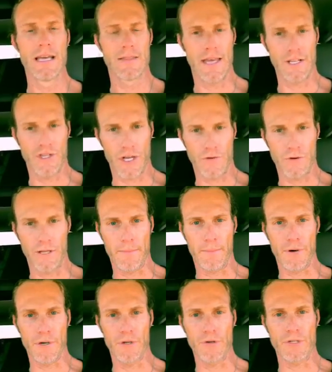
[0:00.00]
they generally
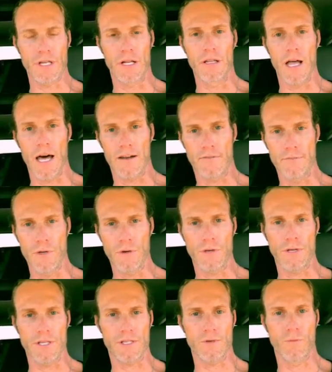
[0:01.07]
produce a lot of
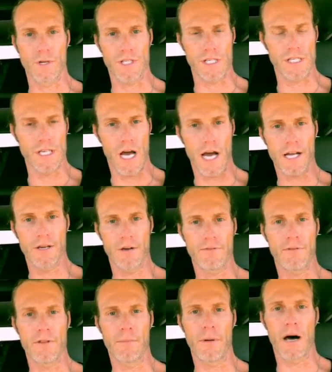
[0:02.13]
mucus, which is not good
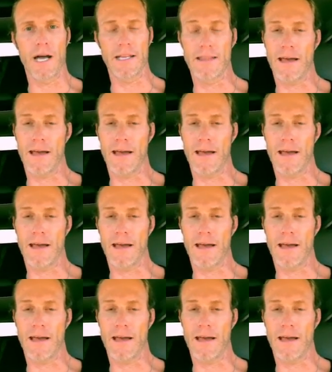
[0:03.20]
for the body.